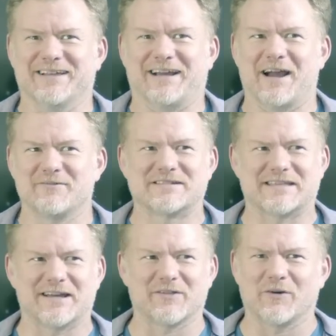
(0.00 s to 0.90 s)
Like, I
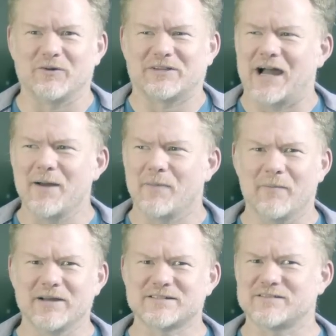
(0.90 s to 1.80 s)
was there the whole time. I
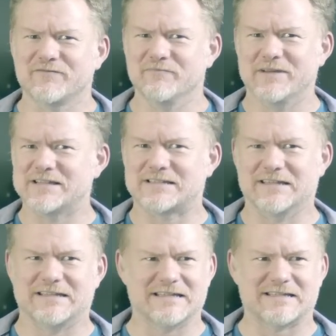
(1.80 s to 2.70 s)
must have missed
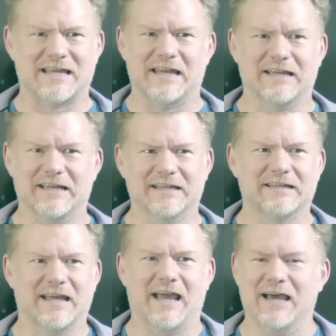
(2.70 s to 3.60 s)
the descending
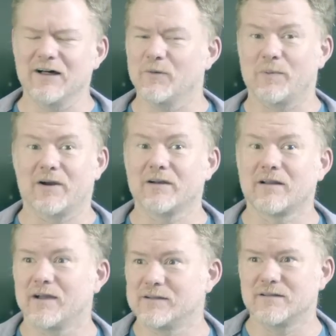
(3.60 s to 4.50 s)
into hell
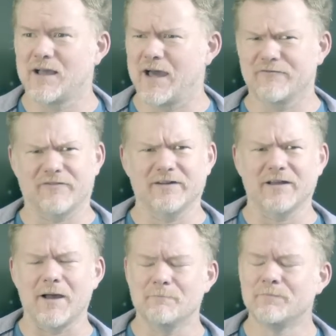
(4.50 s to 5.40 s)
part. I had a fun
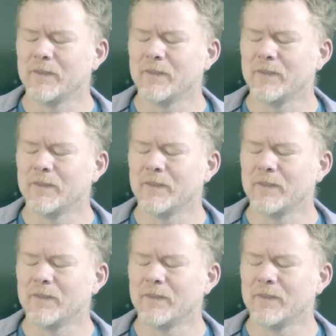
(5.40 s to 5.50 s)
time.